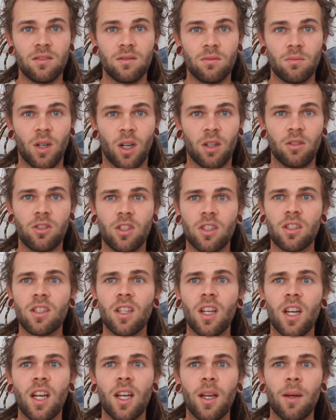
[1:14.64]
well,
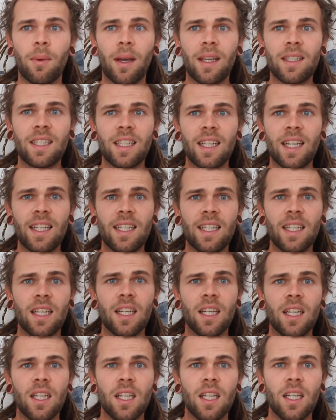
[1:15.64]
just basically
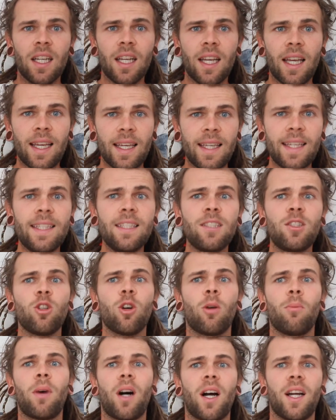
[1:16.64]
ease
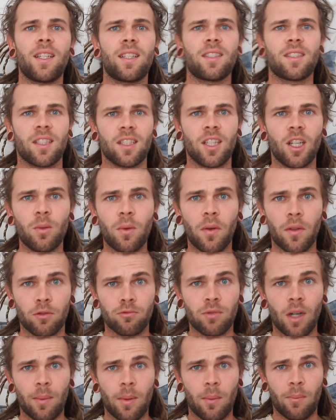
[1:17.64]
your mind, because I know with the
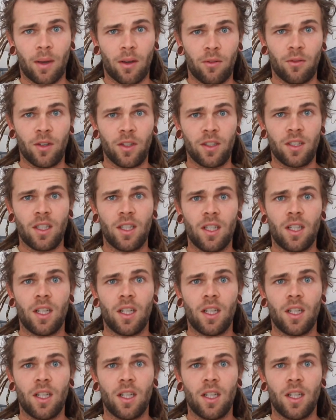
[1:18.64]
rubbing method